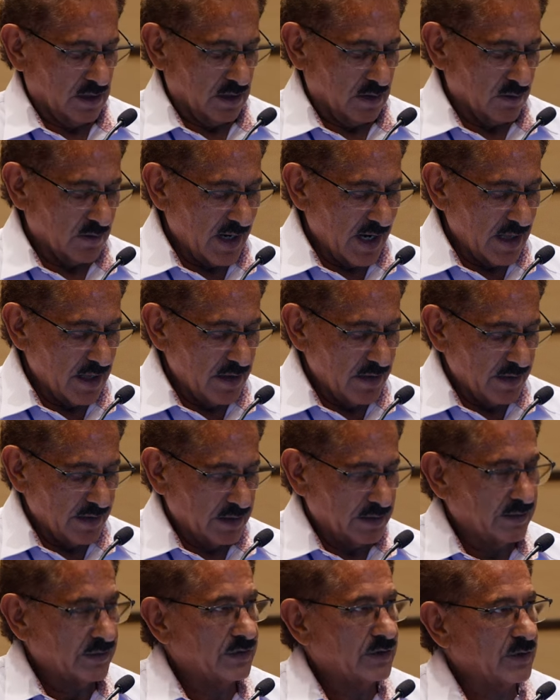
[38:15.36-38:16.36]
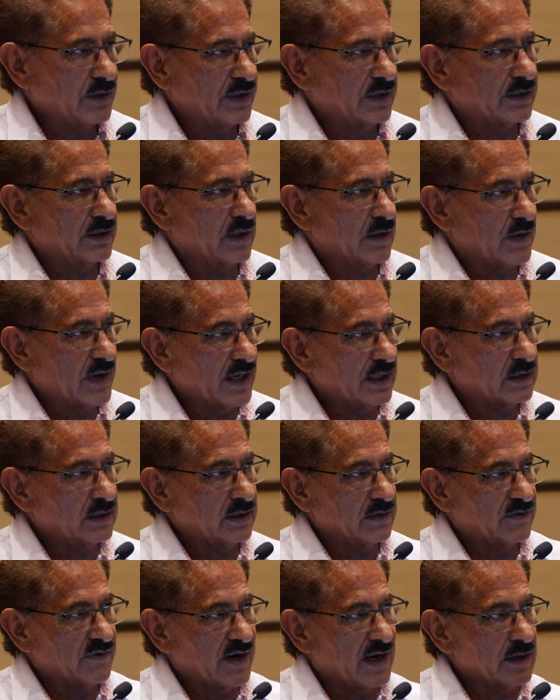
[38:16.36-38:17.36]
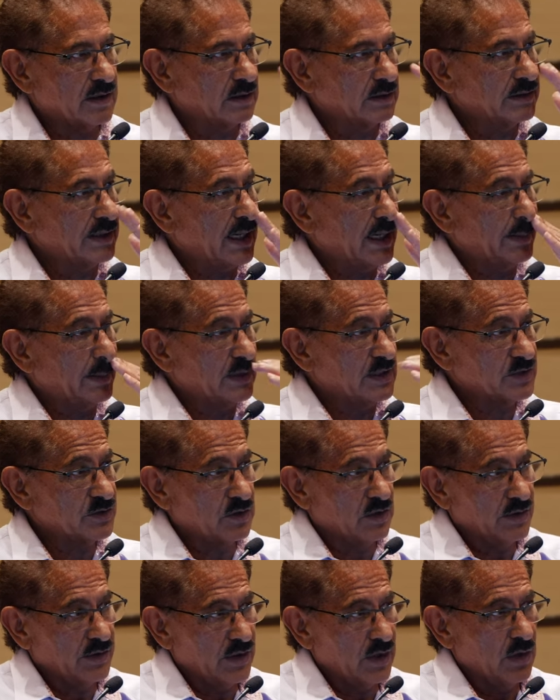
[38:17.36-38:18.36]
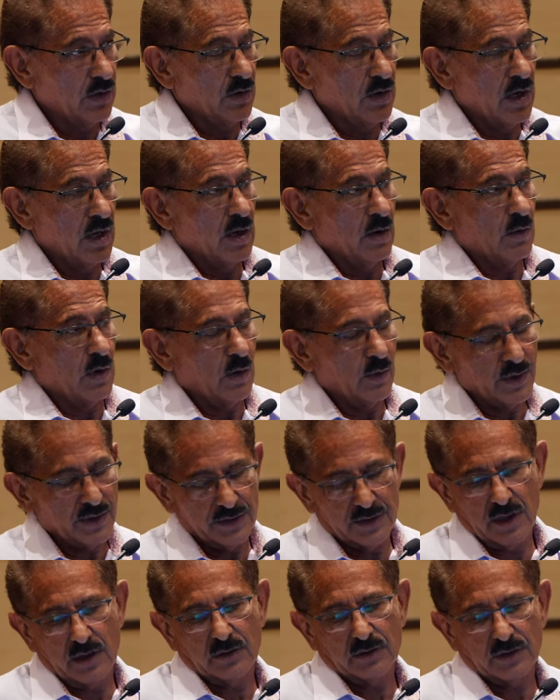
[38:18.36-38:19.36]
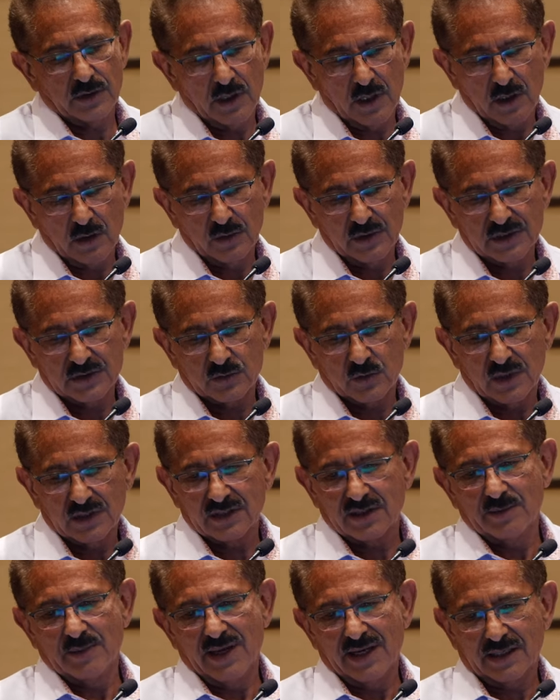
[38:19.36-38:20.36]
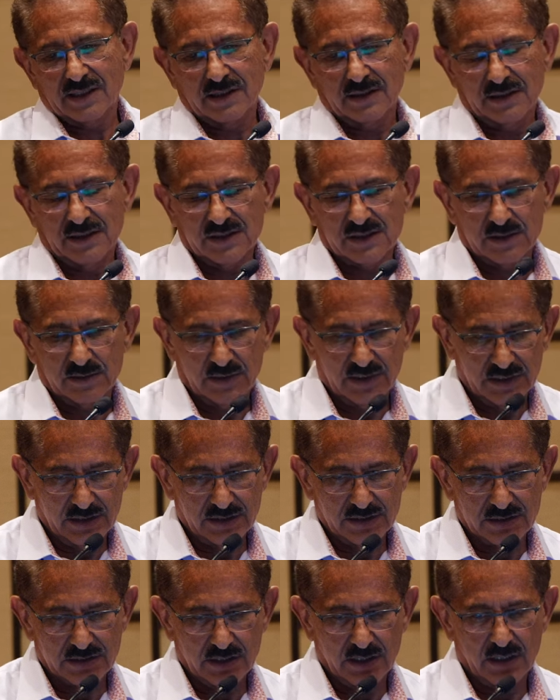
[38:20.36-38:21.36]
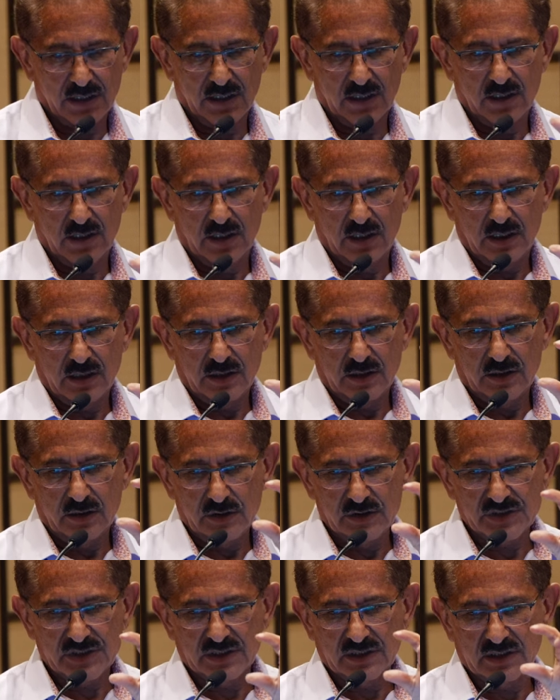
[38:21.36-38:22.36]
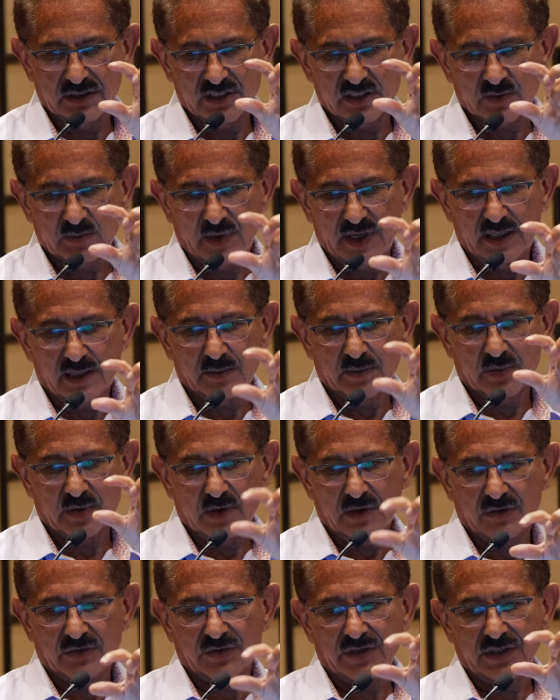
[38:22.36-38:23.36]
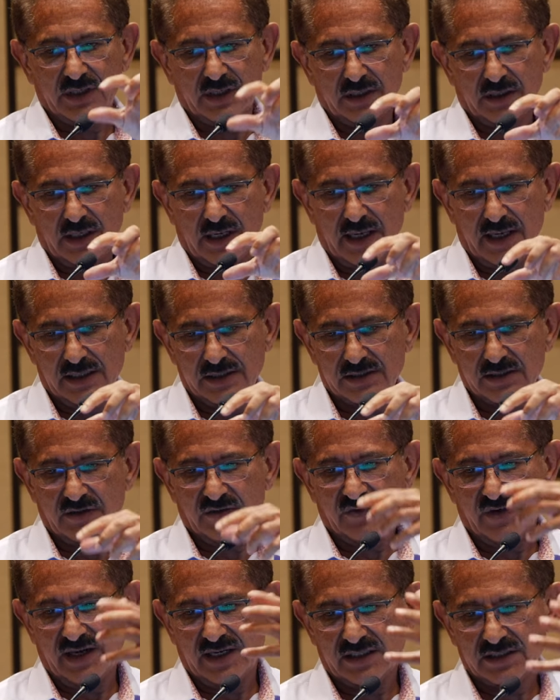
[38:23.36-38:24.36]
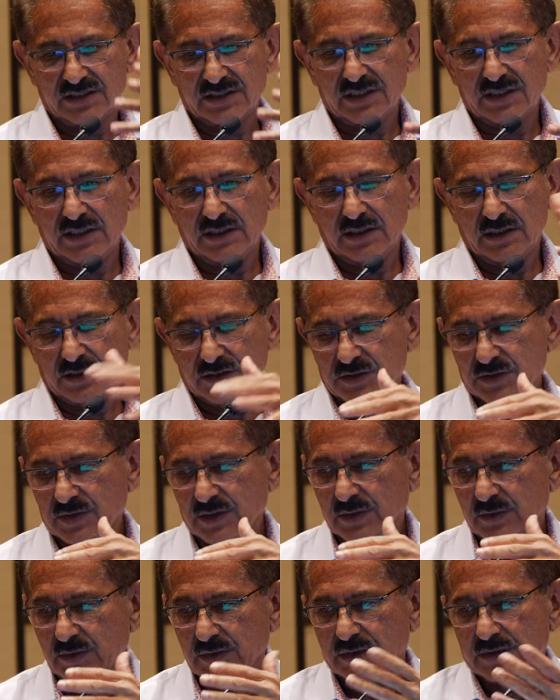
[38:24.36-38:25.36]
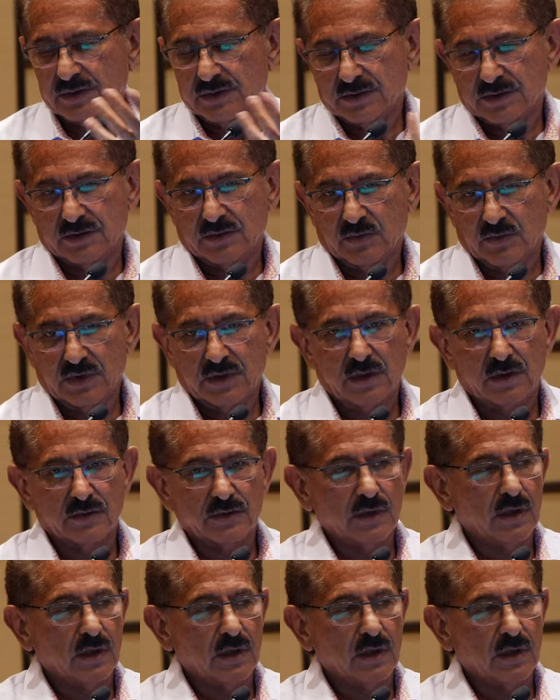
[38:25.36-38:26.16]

rather than doing directly viral damage, although what we don't know is what the mechanism is using the spike protein as the vaccine injury. We just we don't